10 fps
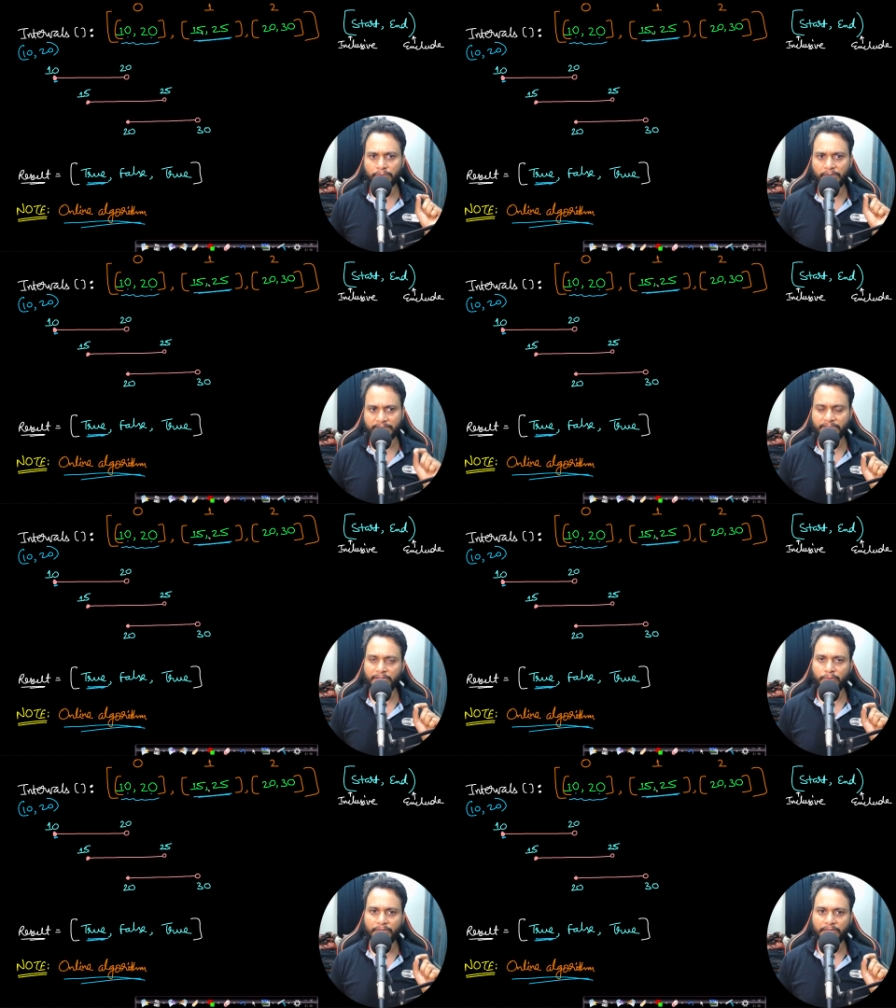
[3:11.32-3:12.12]
less
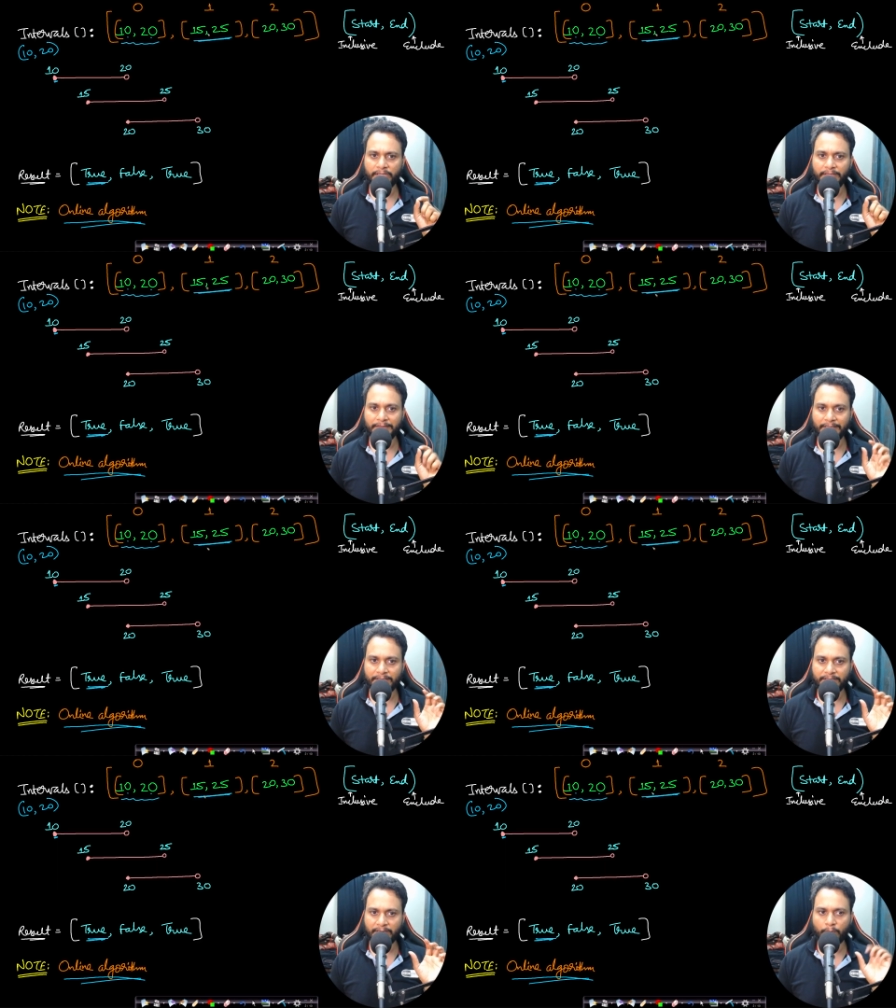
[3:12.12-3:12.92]
than 20 there
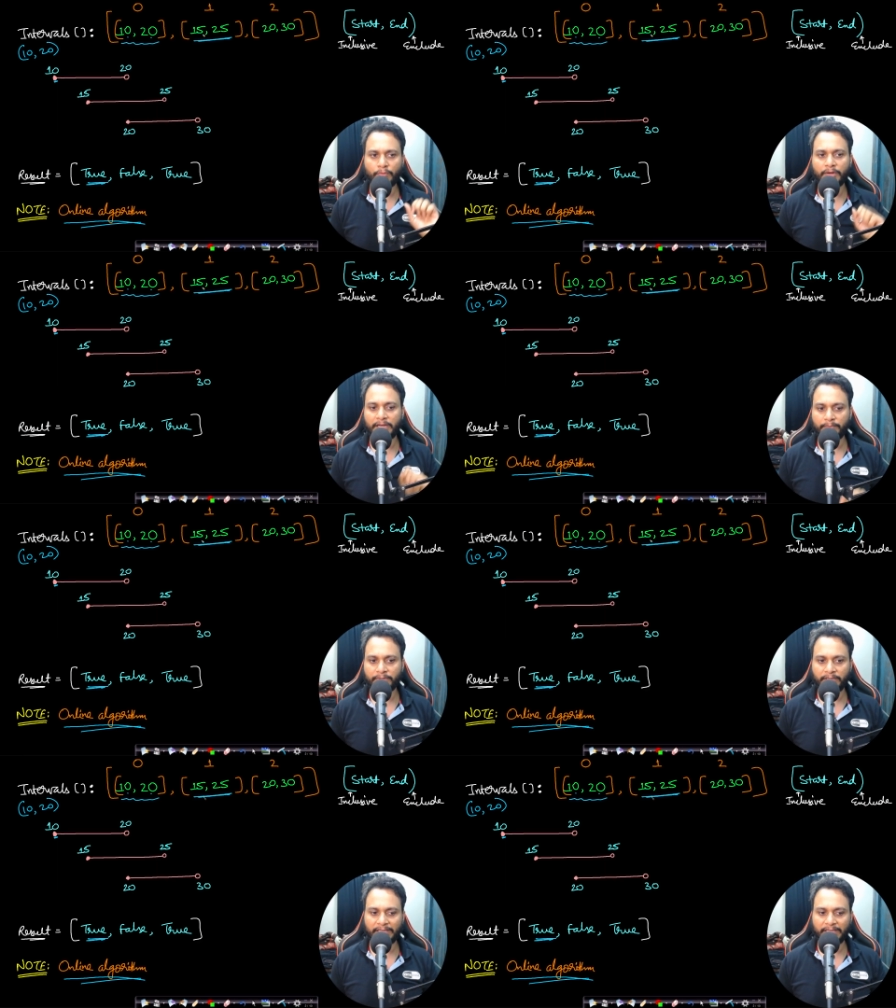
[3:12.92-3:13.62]
is an overlap